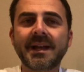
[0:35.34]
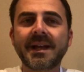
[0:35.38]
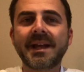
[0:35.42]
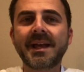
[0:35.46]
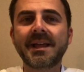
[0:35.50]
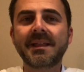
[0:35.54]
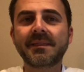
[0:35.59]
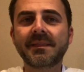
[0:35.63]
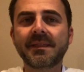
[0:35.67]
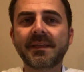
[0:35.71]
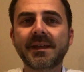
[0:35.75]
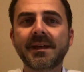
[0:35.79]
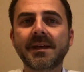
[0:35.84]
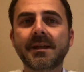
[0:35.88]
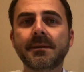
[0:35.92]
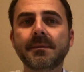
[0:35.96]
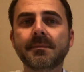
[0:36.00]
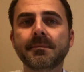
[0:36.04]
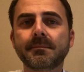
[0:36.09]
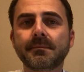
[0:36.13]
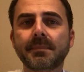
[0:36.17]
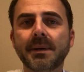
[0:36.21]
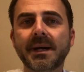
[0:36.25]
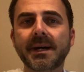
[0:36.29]
and then
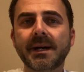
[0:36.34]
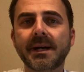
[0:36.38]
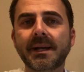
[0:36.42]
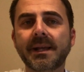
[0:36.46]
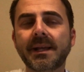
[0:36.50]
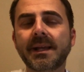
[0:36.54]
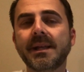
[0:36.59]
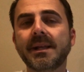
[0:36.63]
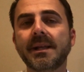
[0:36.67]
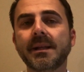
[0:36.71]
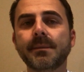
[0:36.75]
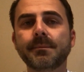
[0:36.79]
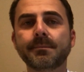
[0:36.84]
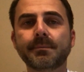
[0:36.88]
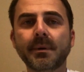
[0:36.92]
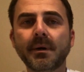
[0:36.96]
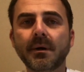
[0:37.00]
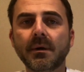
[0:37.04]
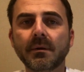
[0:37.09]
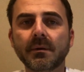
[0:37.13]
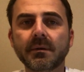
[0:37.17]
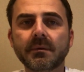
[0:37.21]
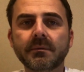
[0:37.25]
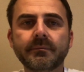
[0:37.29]
buy in
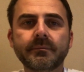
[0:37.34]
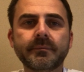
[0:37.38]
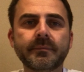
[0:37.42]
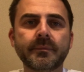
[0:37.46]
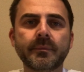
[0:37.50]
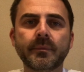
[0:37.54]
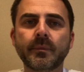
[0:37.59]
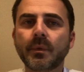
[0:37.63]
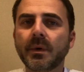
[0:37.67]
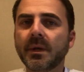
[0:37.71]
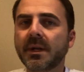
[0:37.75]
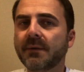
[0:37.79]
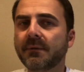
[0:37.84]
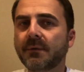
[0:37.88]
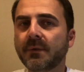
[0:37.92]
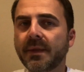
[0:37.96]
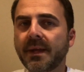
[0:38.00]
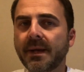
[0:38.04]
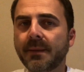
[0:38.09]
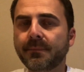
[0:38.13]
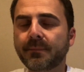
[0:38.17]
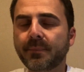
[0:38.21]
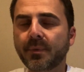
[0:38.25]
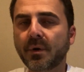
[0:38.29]
bulk, whatever
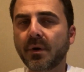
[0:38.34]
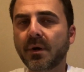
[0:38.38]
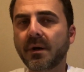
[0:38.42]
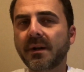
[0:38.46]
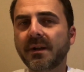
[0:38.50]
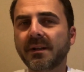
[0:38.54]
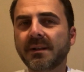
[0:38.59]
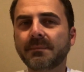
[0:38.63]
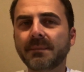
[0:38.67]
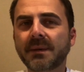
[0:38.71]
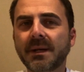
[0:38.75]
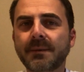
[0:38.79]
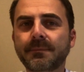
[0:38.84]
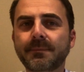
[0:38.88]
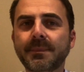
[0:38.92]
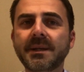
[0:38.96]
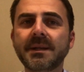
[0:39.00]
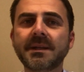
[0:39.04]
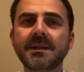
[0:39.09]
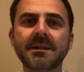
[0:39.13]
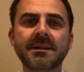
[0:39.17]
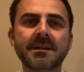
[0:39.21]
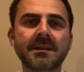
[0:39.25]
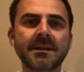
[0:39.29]
that product might
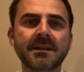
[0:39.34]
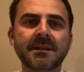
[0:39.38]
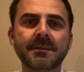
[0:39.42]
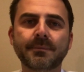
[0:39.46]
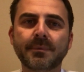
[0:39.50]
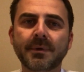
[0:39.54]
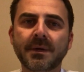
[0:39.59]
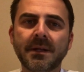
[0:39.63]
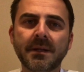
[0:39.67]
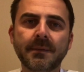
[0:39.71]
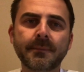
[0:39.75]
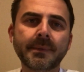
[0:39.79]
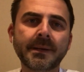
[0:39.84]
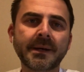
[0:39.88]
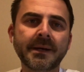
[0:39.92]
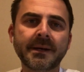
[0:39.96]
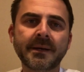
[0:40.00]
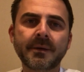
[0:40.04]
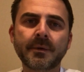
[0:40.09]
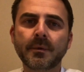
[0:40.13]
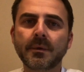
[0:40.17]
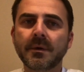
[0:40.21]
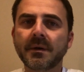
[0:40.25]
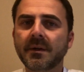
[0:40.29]
be, and you have to probably buy
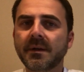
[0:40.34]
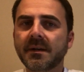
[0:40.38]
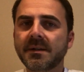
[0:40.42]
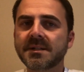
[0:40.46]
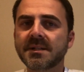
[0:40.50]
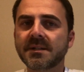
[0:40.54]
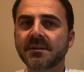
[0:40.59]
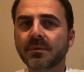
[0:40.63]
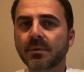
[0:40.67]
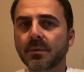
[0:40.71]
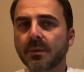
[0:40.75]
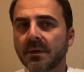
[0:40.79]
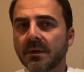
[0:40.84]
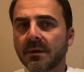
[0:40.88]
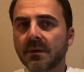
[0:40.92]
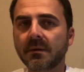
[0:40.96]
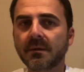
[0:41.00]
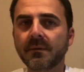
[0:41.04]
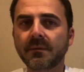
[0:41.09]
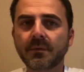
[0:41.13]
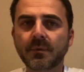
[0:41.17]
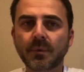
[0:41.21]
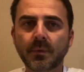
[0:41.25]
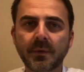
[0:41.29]
quantities of
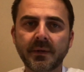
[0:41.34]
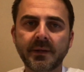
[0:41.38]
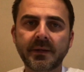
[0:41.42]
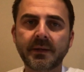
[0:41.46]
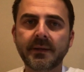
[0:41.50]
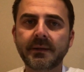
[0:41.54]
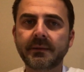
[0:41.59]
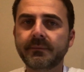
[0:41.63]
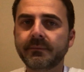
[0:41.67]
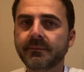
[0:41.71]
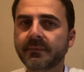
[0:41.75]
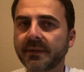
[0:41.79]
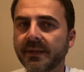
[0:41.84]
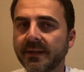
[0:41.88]
12, 20,